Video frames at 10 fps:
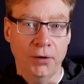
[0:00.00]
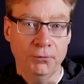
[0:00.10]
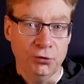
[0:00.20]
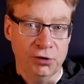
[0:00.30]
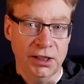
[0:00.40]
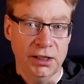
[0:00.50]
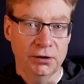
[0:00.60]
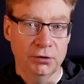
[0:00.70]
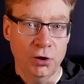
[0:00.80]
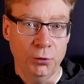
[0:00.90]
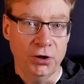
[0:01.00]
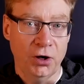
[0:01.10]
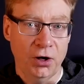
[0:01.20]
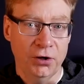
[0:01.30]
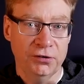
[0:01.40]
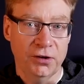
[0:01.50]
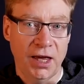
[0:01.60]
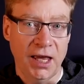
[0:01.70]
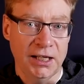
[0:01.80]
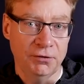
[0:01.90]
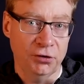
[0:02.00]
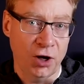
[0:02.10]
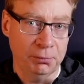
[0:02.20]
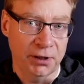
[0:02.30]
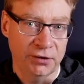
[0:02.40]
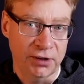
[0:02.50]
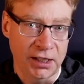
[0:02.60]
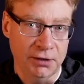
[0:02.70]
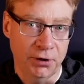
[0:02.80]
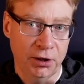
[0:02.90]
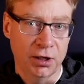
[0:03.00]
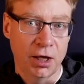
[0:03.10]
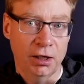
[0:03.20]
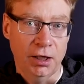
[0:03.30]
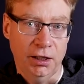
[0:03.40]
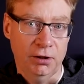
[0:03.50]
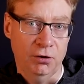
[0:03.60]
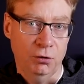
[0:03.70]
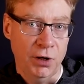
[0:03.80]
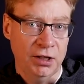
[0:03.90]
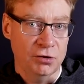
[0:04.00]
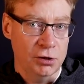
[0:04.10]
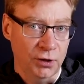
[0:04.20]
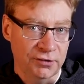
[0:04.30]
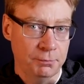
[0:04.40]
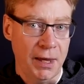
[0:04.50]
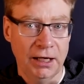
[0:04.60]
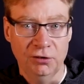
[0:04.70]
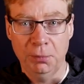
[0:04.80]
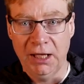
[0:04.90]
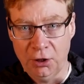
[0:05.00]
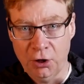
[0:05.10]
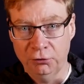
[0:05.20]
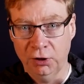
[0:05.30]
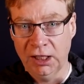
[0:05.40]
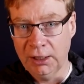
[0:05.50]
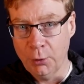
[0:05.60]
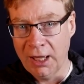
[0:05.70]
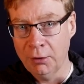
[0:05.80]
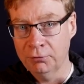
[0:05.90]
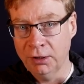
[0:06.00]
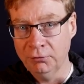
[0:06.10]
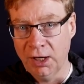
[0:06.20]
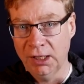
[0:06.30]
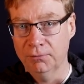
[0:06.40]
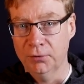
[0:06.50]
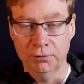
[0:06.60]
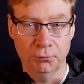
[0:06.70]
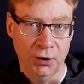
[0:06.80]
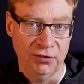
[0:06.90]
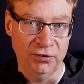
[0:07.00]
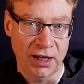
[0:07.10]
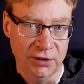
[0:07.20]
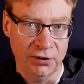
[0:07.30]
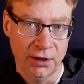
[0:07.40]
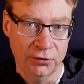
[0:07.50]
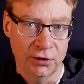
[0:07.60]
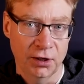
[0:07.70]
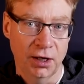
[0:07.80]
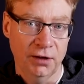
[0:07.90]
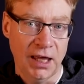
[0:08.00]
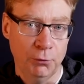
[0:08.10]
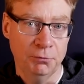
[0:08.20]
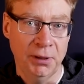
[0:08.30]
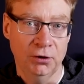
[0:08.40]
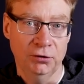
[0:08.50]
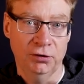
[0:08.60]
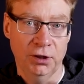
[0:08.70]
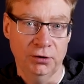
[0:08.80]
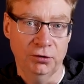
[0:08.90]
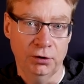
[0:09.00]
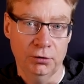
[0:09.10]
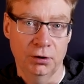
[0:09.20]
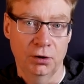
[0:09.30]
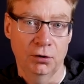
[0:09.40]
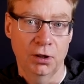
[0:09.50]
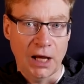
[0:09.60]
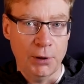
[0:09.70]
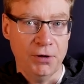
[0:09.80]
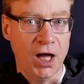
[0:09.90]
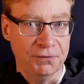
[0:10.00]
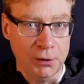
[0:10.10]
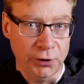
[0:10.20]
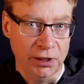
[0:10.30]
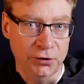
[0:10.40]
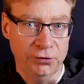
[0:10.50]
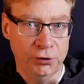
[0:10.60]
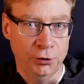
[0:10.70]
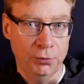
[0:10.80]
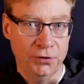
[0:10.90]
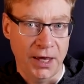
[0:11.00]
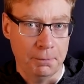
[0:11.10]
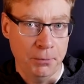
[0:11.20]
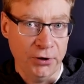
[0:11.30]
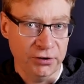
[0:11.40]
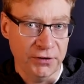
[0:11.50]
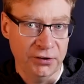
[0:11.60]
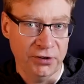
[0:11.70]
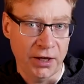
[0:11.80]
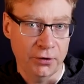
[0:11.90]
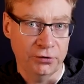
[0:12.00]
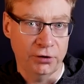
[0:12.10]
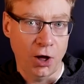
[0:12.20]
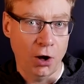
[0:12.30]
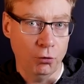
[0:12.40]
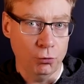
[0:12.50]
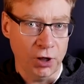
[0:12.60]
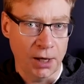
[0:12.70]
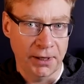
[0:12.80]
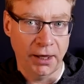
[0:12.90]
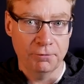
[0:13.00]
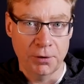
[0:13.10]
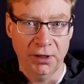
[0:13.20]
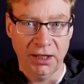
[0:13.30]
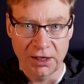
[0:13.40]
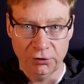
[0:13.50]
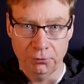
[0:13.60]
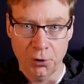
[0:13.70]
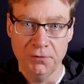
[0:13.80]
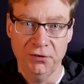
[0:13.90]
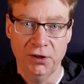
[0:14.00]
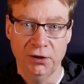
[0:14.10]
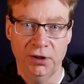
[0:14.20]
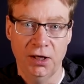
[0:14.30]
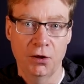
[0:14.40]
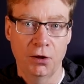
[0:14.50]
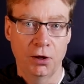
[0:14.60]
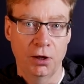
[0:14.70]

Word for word: Unfortunately, no one asked any of the timelines either, like when do you expect to be at 100 gigawatt hour run rate for the 4680 cells? That would have been good to know too. However, I think we can assume that most of these cells are all coming from the Kato Road facility.